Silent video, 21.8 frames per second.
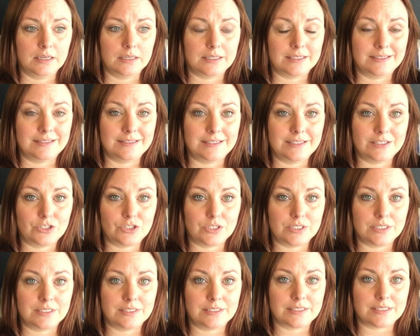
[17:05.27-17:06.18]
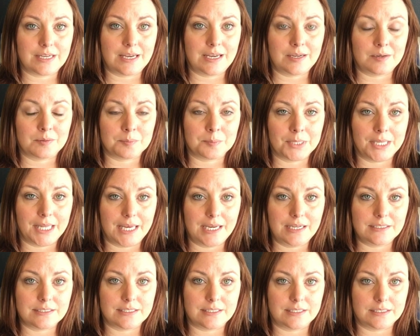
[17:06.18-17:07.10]
conditions and
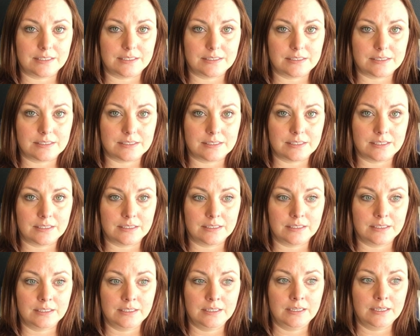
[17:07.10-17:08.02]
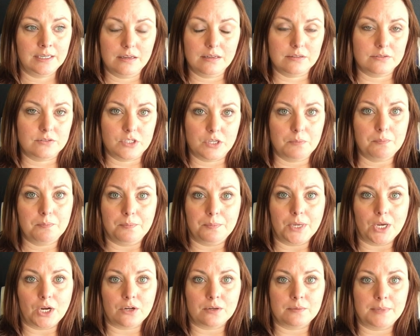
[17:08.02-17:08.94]
places. It's
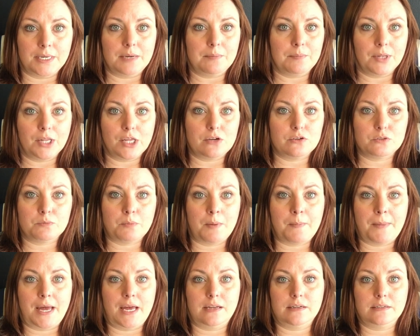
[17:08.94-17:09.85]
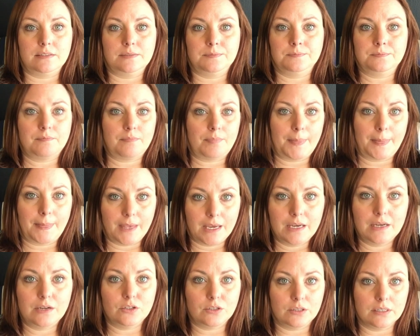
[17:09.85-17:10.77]
beyond me. It blows my mind.
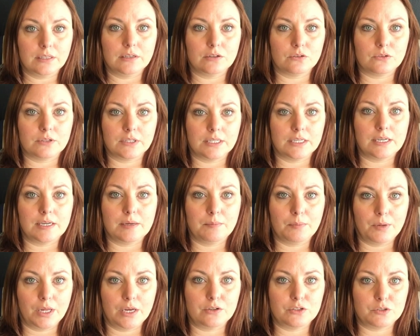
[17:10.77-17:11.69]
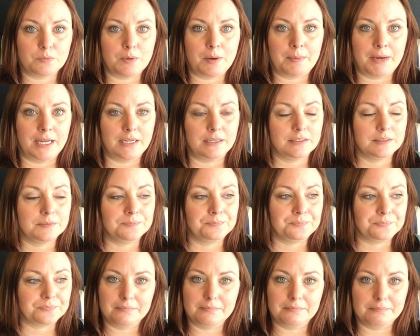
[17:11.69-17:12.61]
Literally blows my mind.
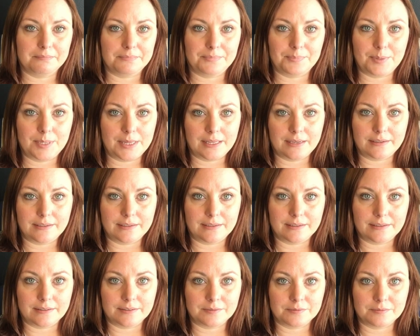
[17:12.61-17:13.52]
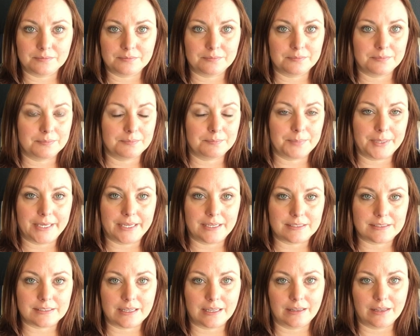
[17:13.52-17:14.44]
But they did it
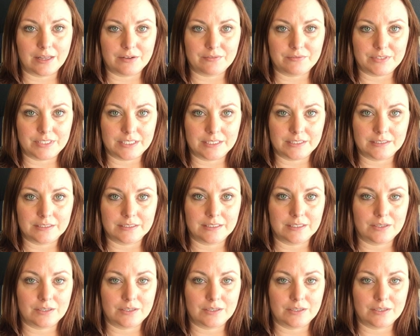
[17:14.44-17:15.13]
because they loved it,